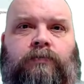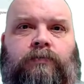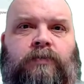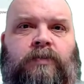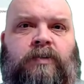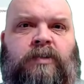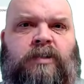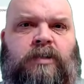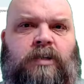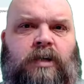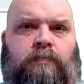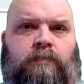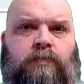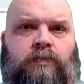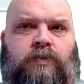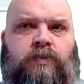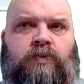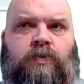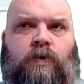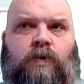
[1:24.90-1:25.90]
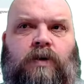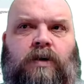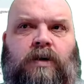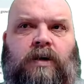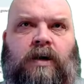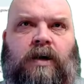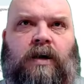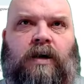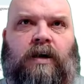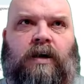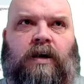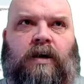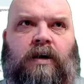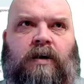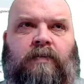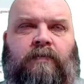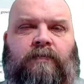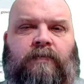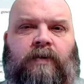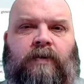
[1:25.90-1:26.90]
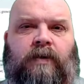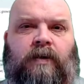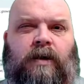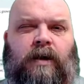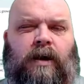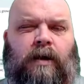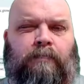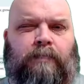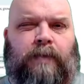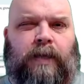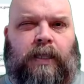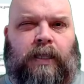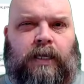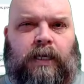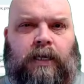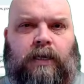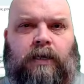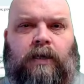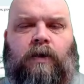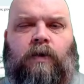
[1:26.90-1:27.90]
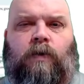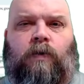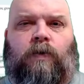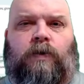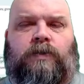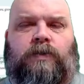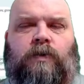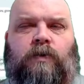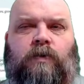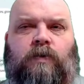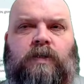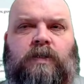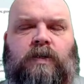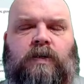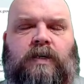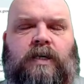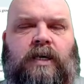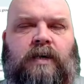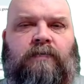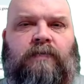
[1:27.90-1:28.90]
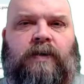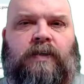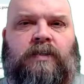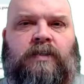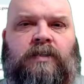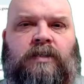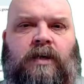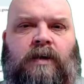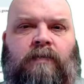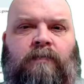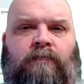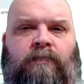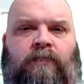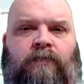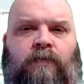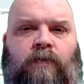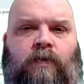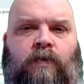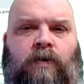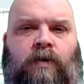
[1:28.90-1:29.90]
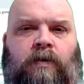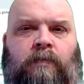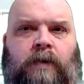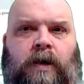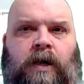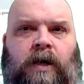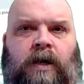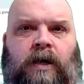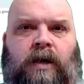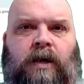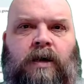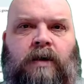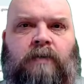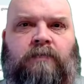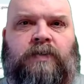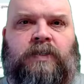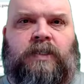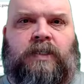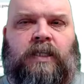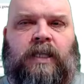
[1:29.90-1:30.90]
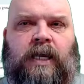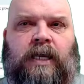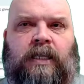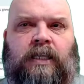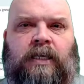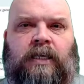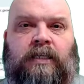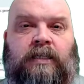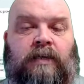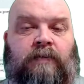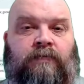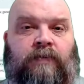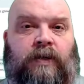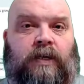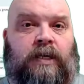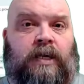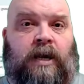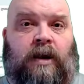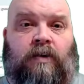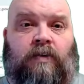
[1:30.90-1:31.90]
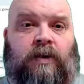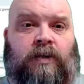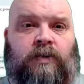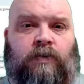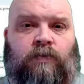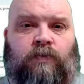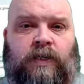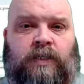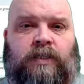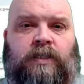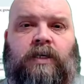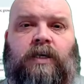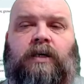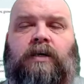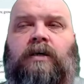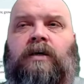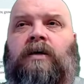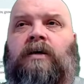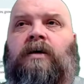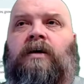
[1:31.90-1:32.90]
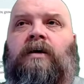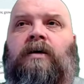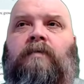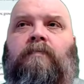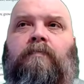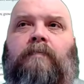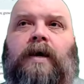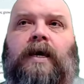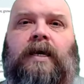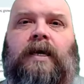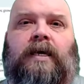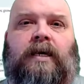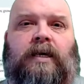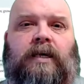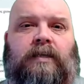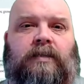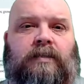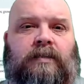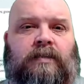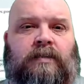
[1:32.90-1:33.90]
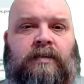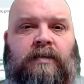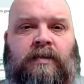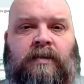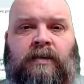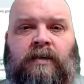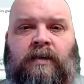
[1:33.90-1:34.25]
some sort of ability, or it's going to give it some form of slightly different characteristic, make it